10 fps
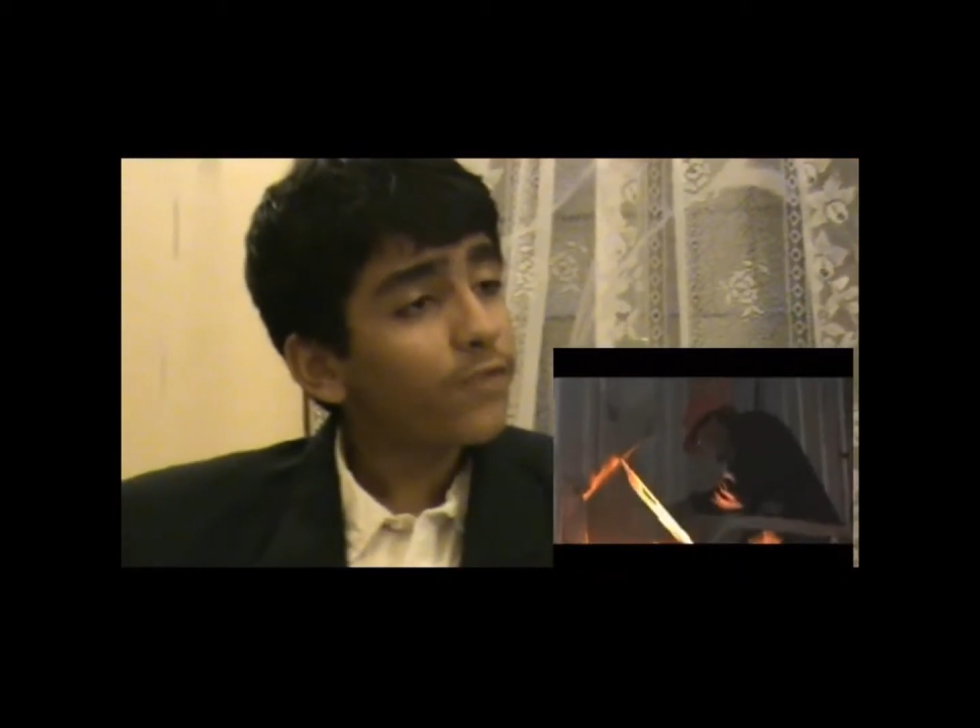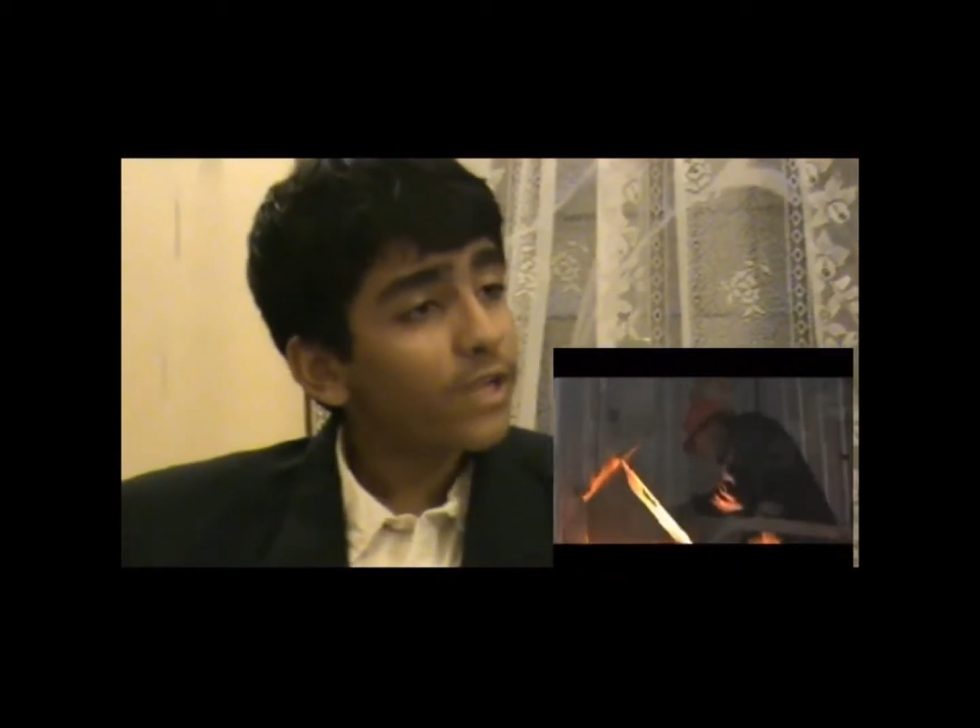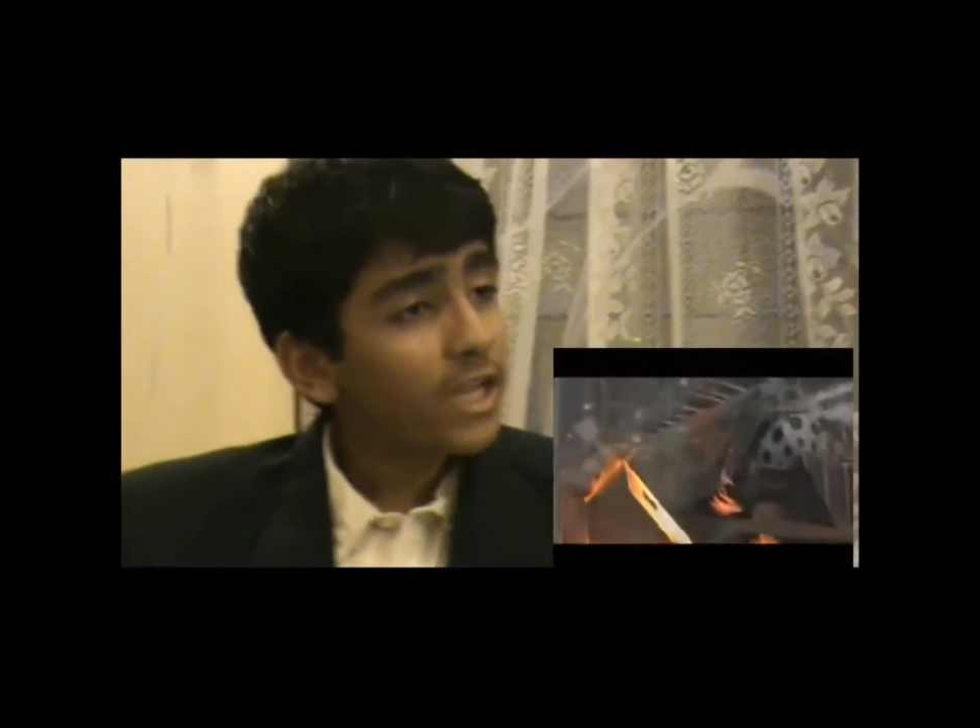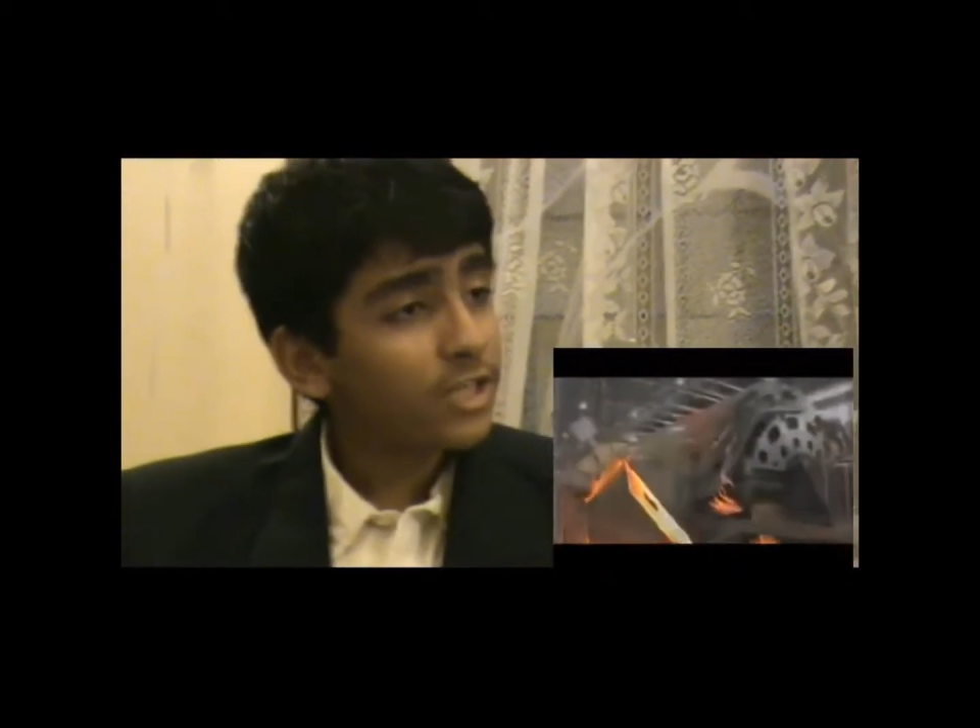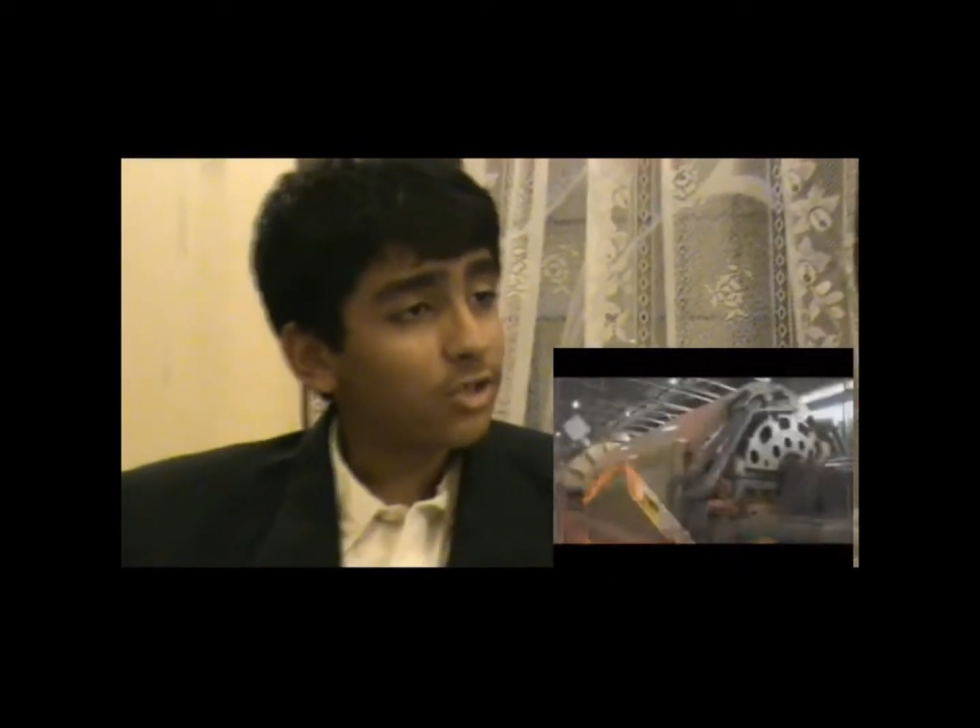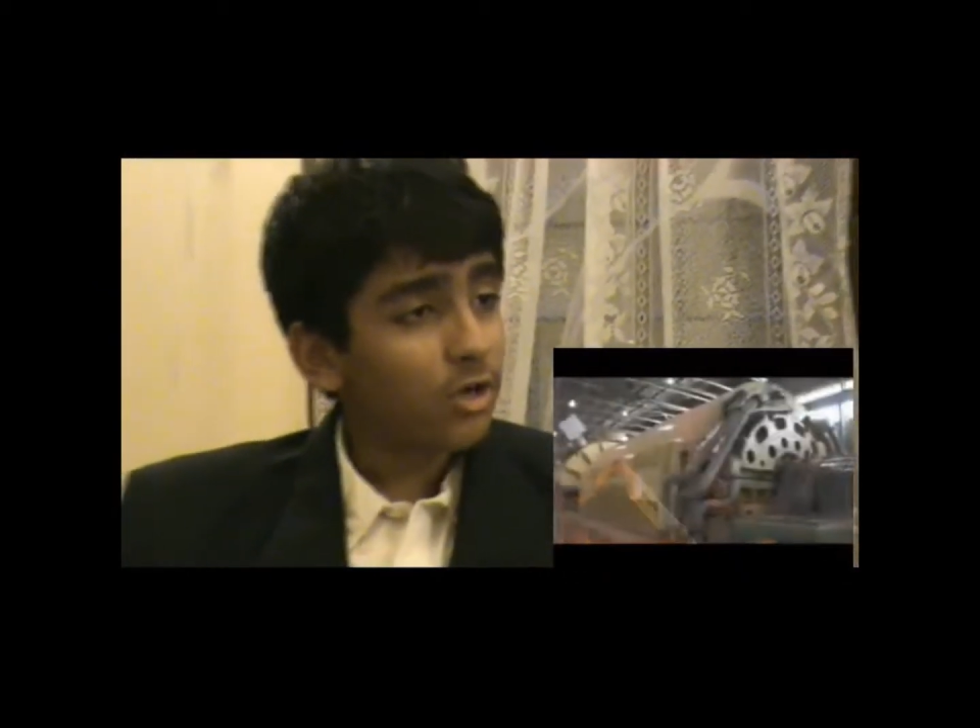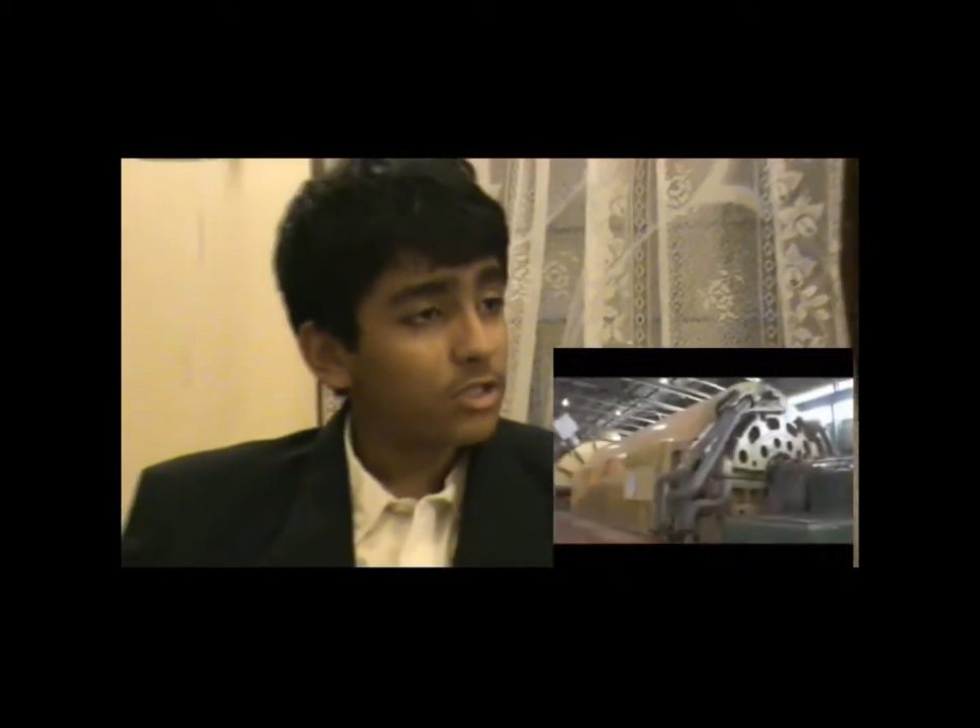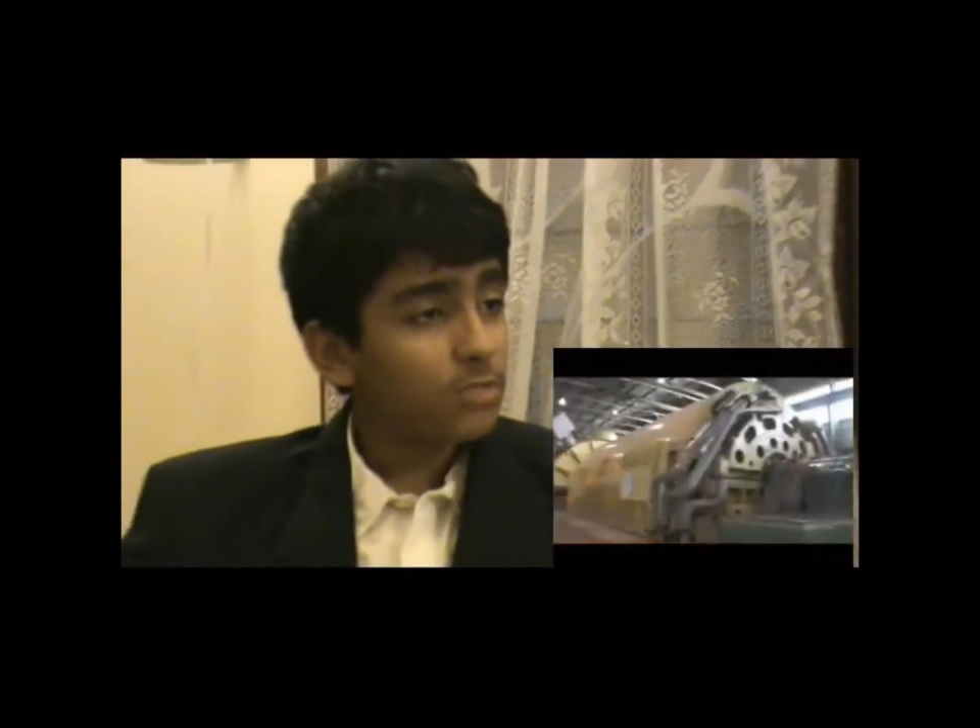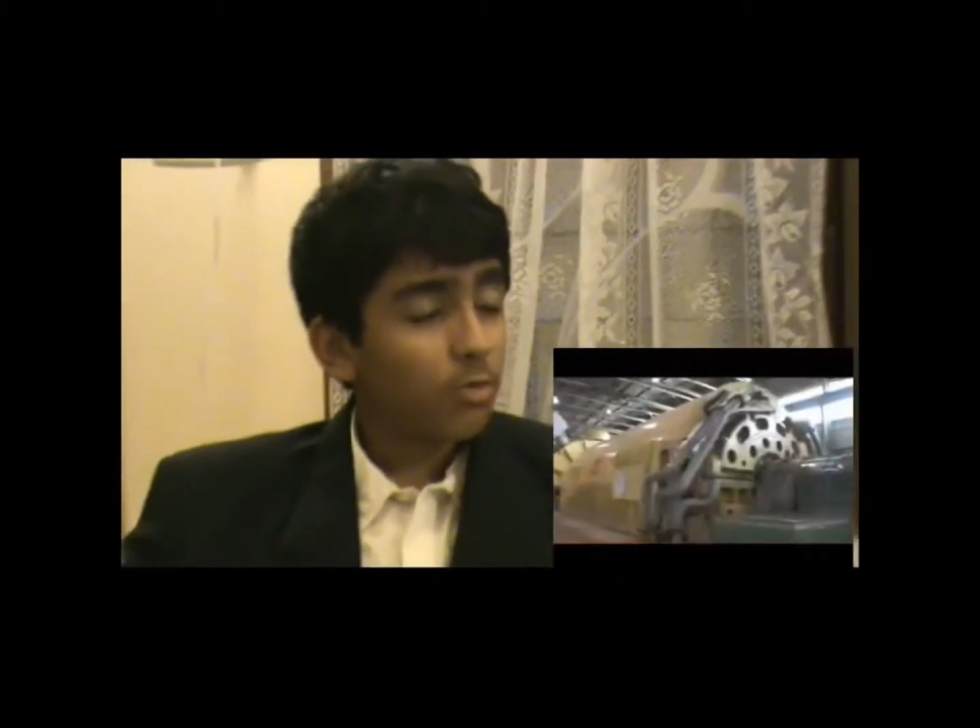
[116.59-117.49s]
electrons,